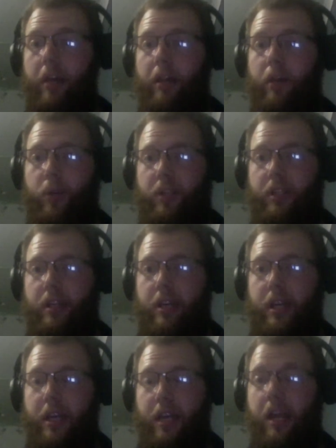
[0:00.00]
that was uh,
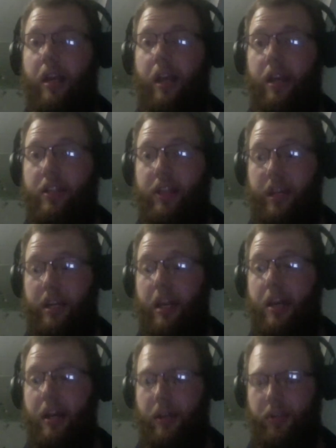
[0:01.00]
in, in is in,
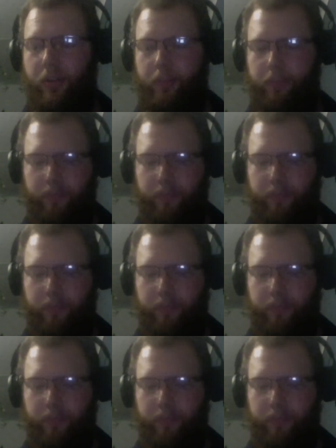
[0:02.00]
in us.